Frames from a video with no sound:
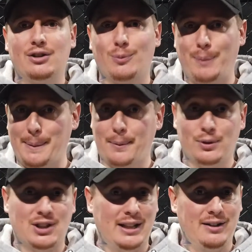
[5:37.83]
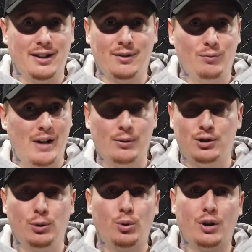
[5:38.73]
Some people were saying that
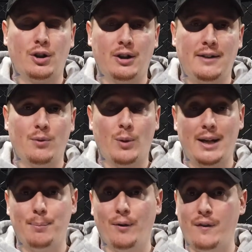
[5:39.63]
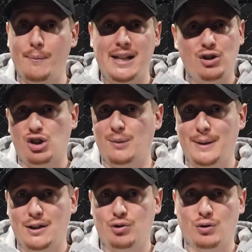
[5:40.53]
round two could have gone either way, but for me, it should
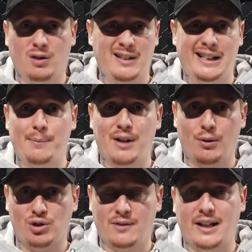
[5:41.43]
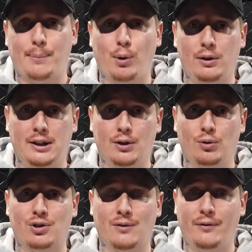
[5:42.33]
have been a draw. Randy Brown should have had a point
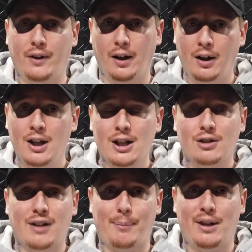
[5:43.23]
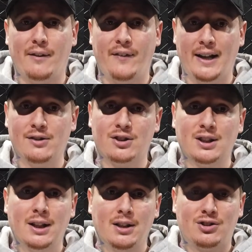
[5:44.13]
deduction for grabbing the fence.